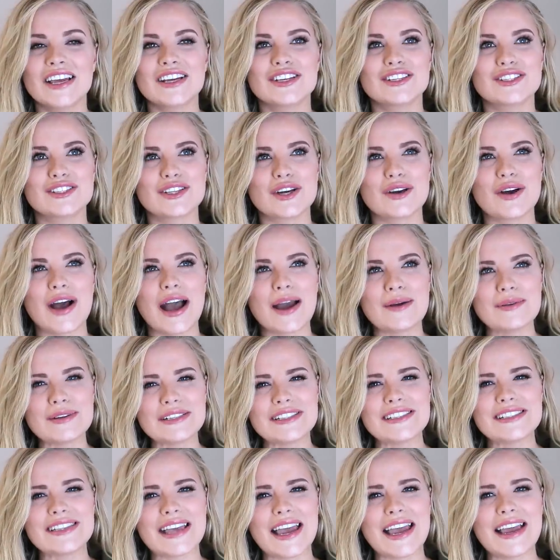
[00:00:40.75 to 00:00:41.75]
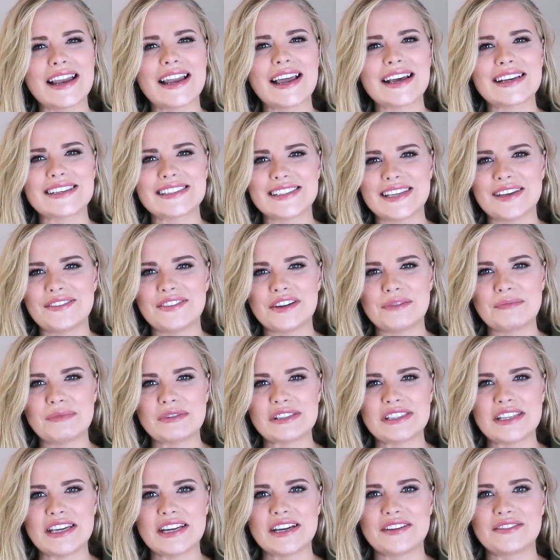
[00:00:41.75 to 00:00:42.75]
So I would say like
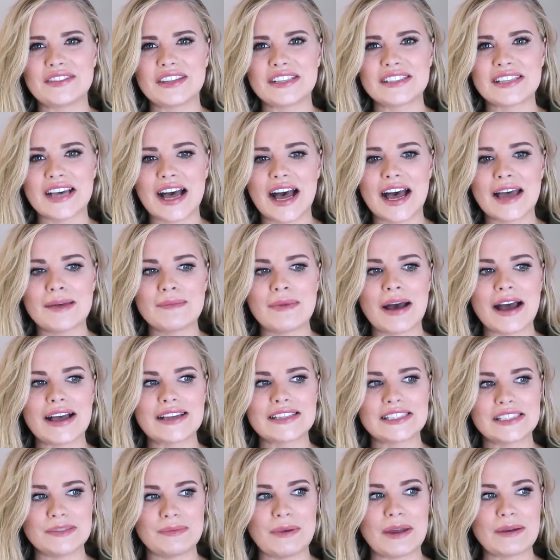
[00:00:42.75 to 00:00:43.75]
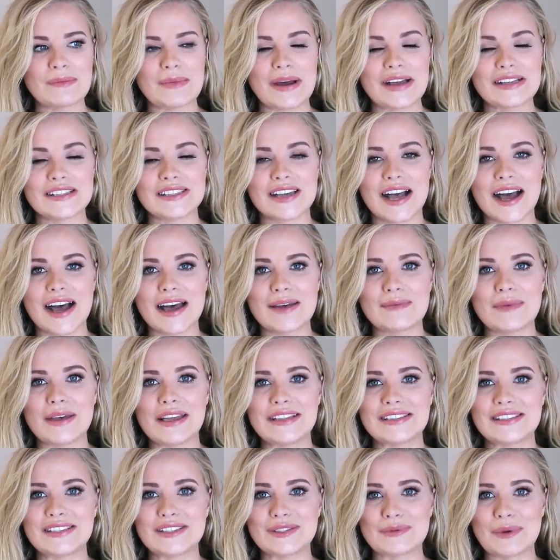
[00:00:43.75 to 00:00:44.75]
70% of the time I spend my time
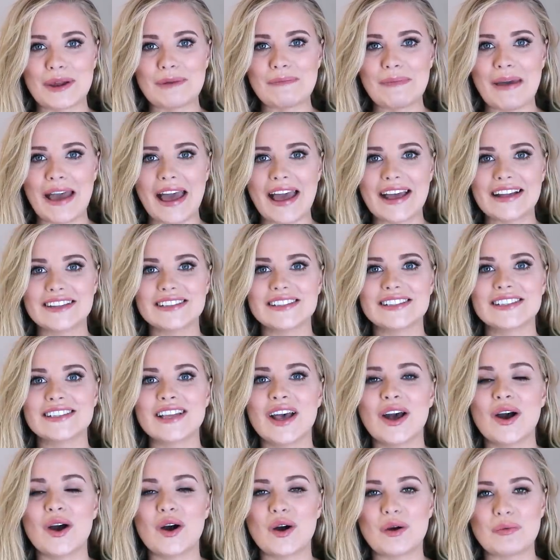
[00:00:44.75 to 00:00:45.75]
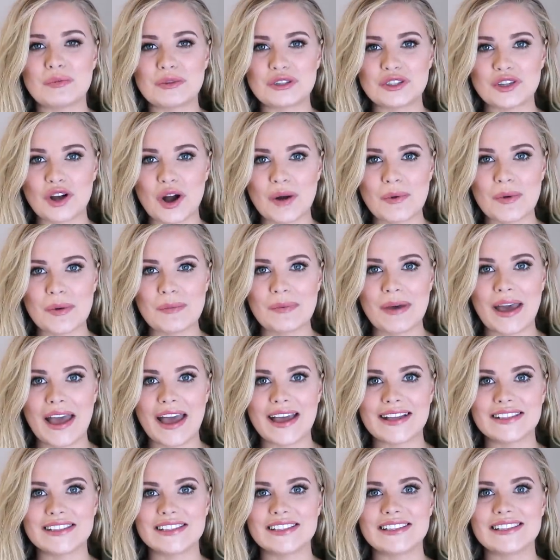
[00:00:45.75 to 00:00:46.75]
in sweatpants or pajama
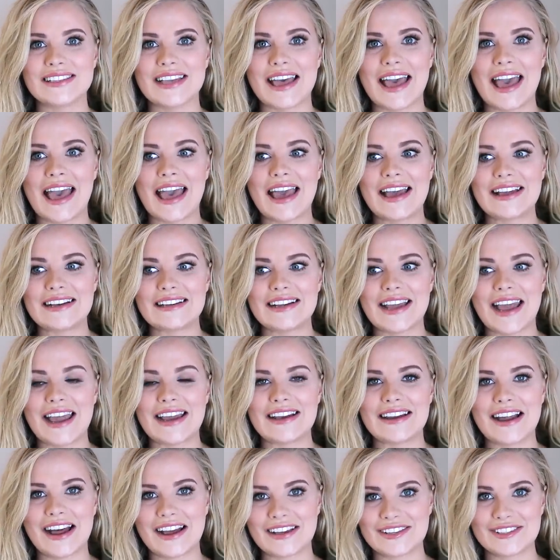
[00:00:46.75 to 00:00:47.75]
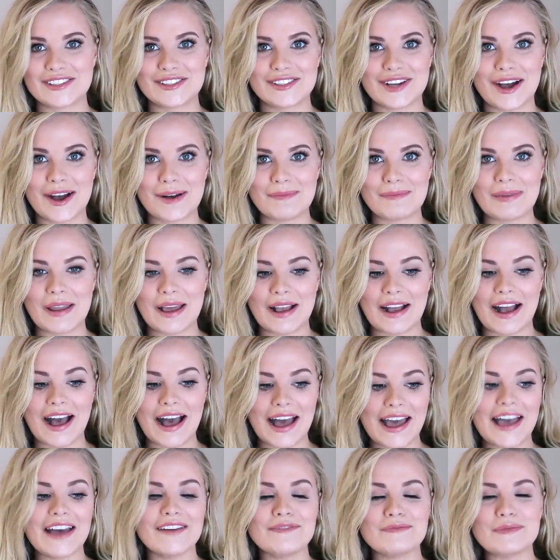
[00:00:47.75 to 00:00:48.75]
pants and a nice top. Like,
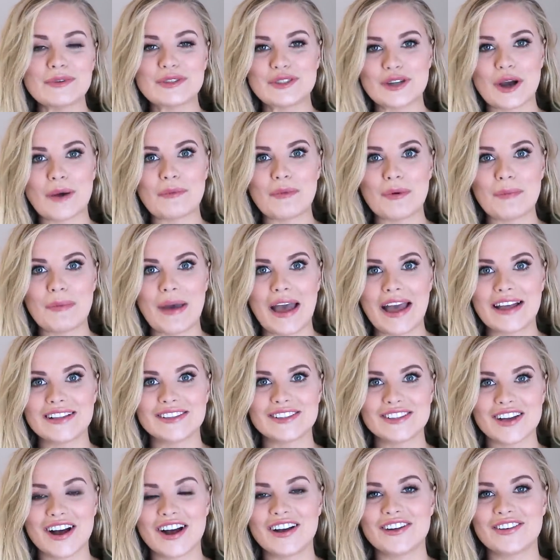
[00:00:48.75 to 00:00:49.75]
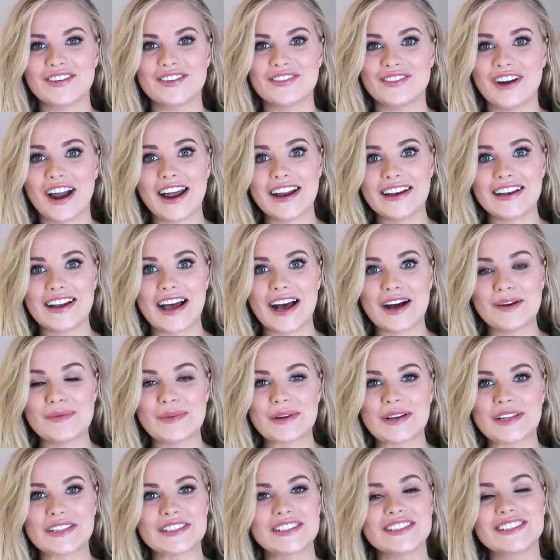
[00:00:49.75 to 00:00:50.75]
I have pajama pants on right now
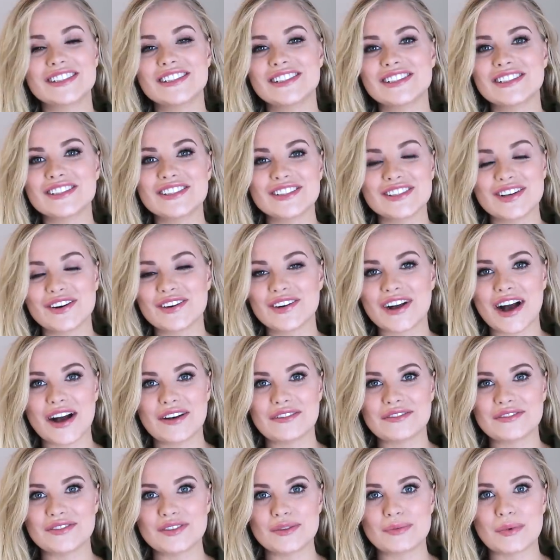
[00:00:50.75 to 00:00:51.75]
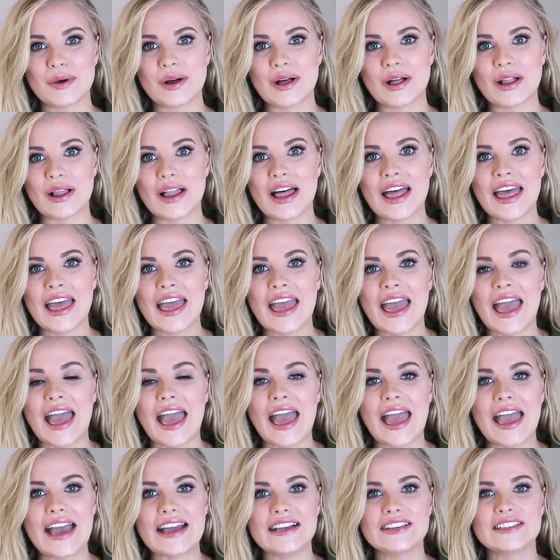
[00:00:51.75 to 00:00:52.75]
because it's just so comfortable,
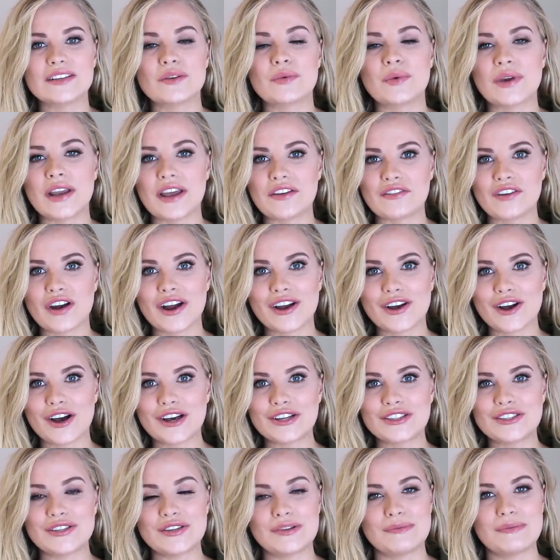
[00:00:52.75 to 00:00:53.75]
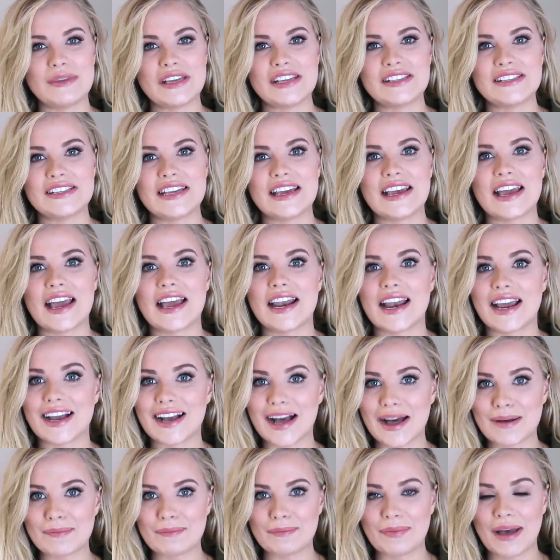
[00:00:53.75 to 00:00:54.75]
and whenever I go to a meeting and I
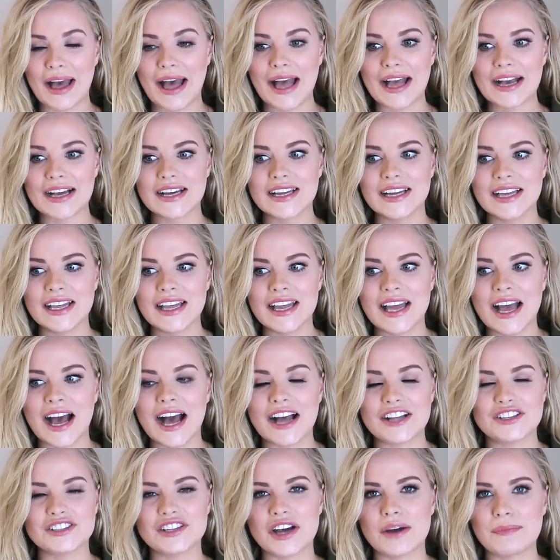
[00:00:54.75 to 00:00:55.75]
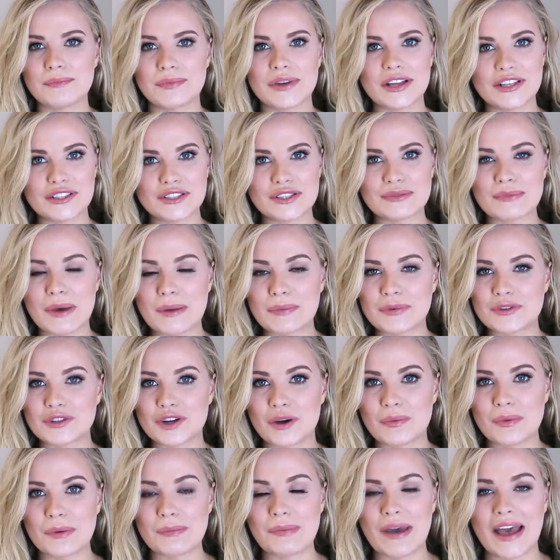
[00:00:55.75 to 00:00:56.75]
come back, I jump into my
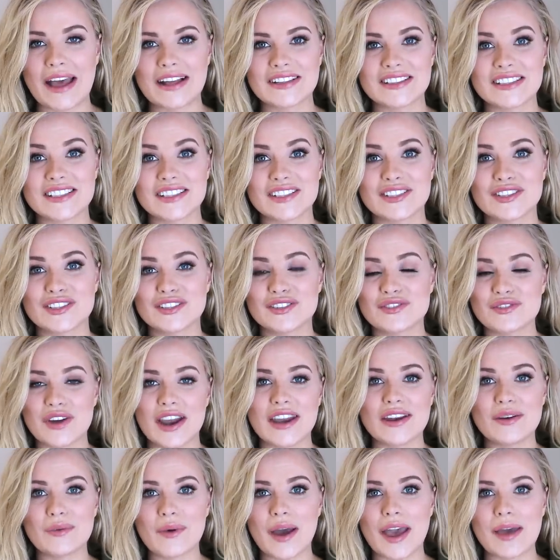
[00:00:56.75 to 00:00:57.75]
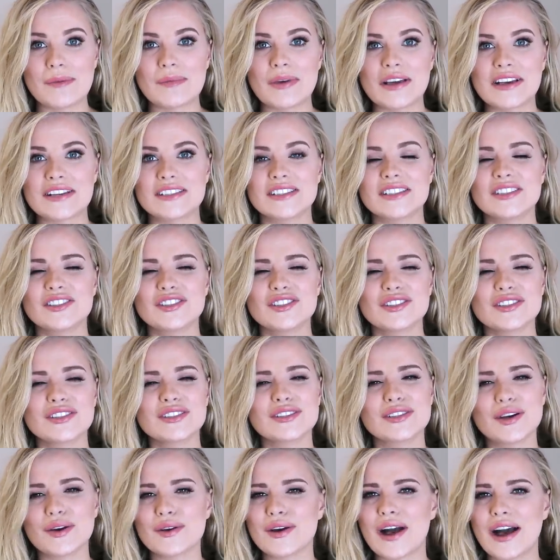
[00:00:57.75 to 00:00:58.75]
pajama pants straight away because it's
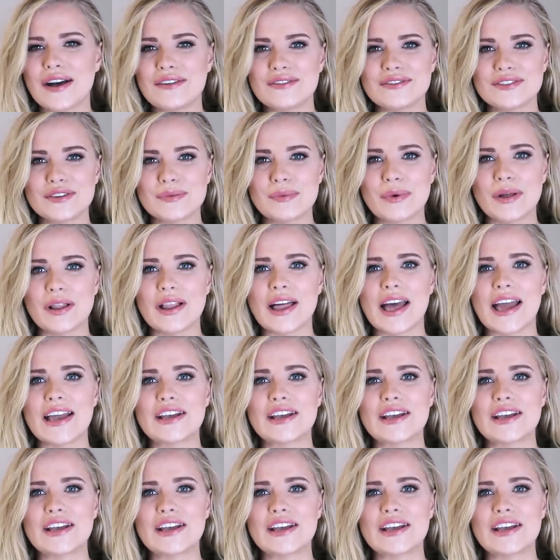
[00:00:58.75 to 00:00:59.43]
just so comfortable.